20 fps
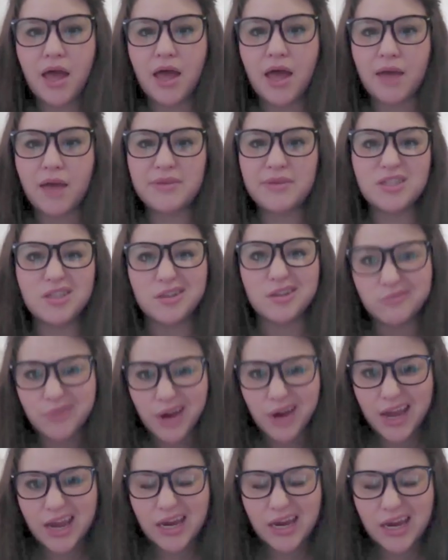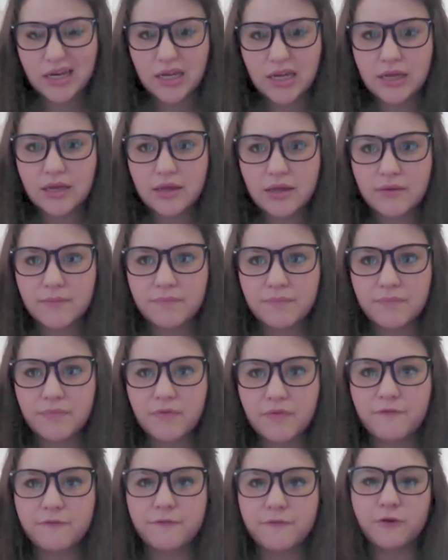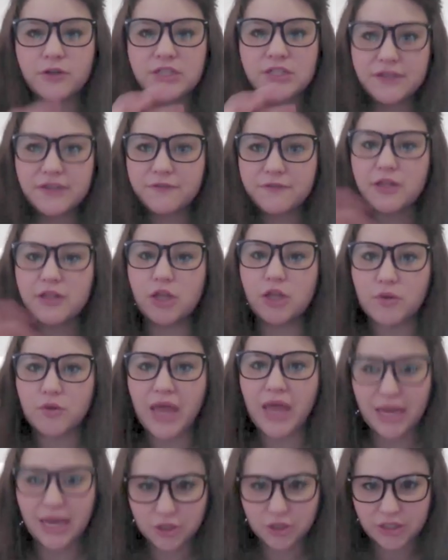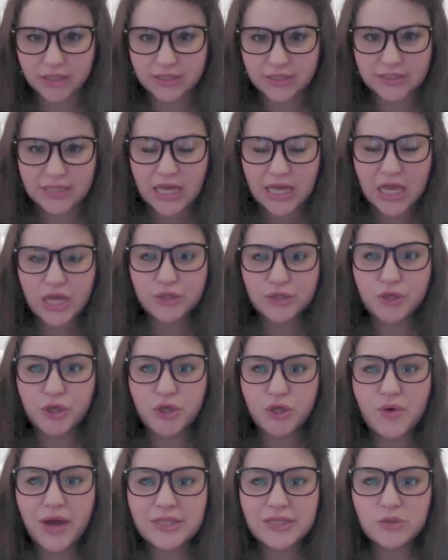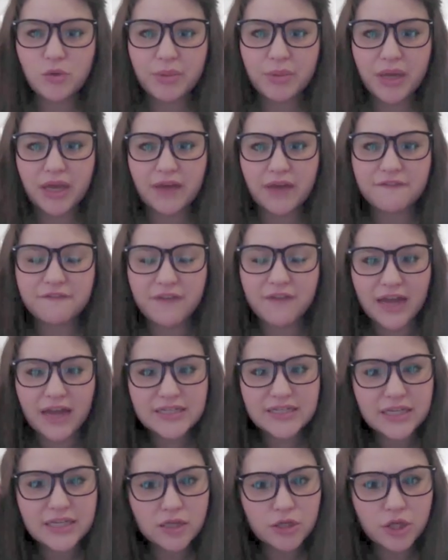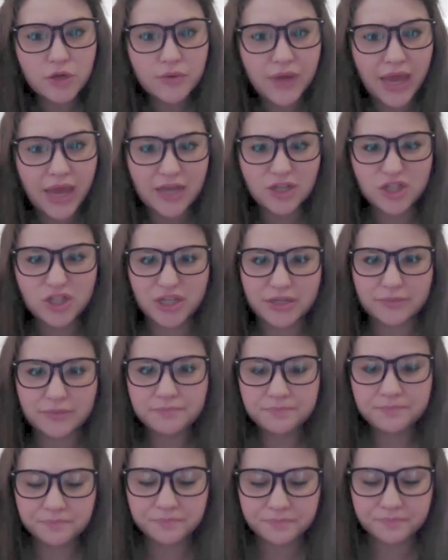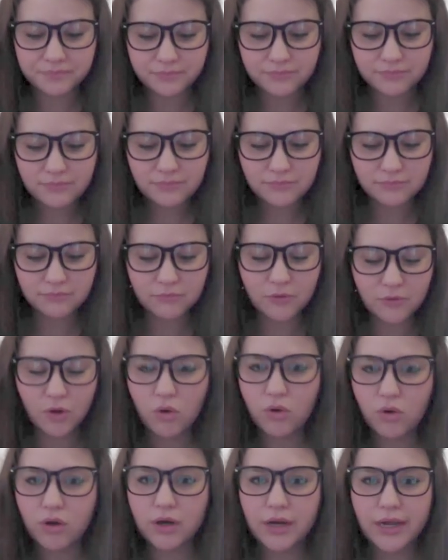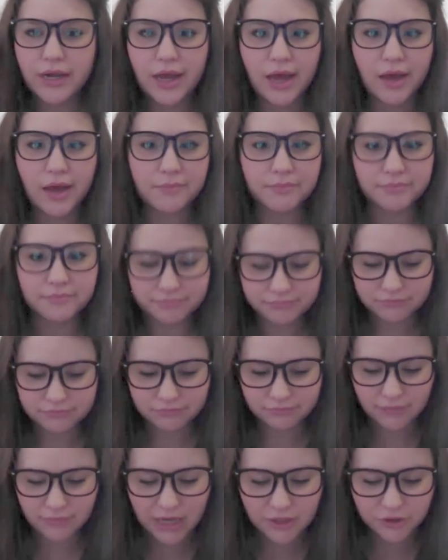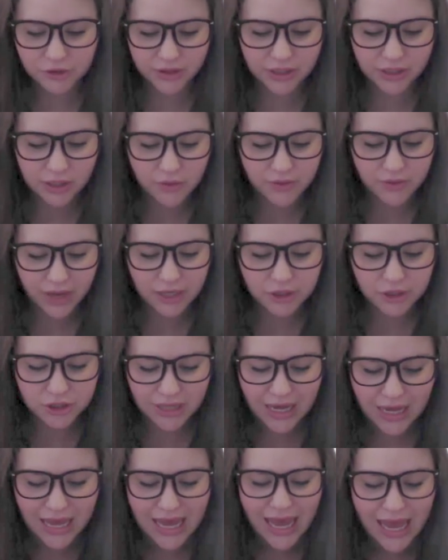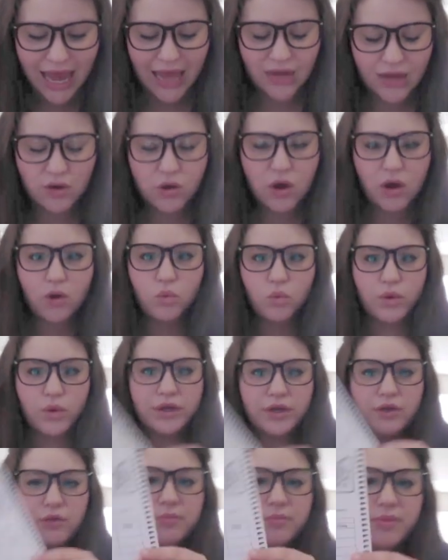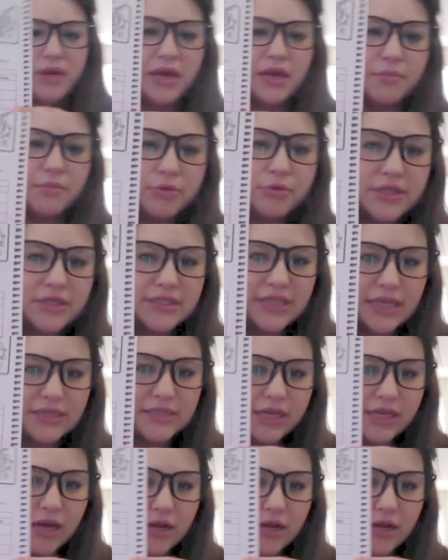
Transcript: is there rain, for different locations. So you guys will be finding a location or entering a location and we'll be presenting on